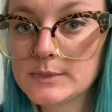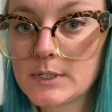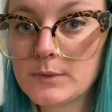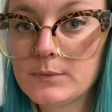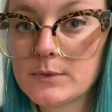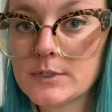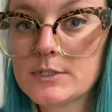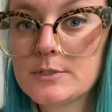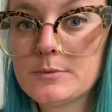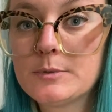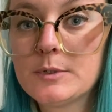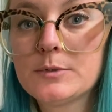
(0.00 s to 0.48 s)
I
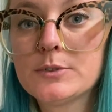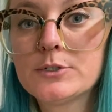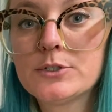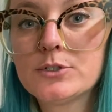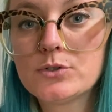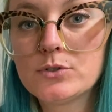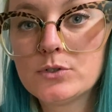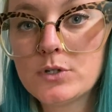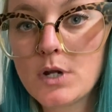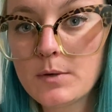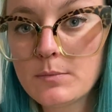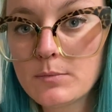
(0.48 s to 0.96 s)
wanted to be able to do
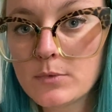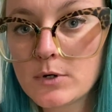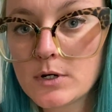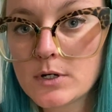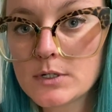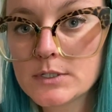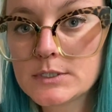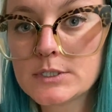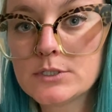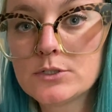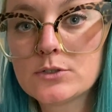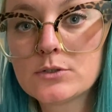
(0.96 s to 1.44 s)

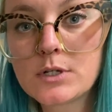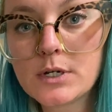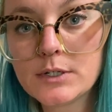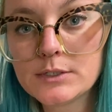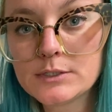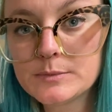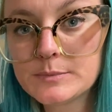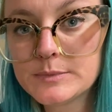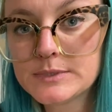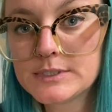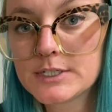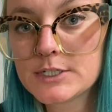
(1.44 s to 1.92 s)
numbers and do
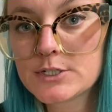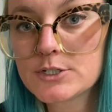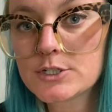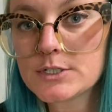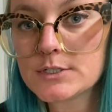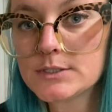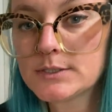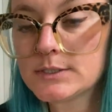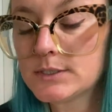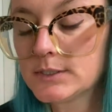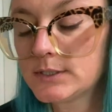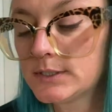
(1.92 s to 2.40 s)

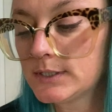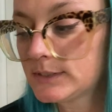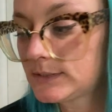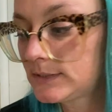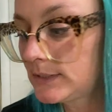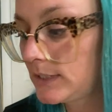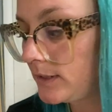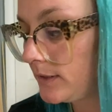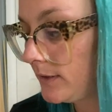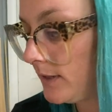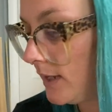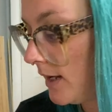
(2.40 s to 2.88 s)
customizations and things
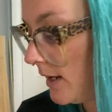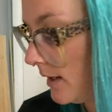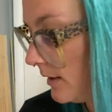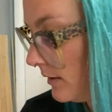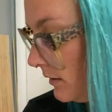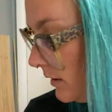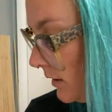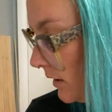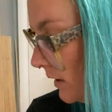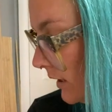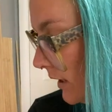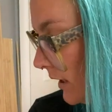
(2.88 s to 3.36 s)
like
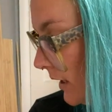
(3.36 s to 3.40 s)
that.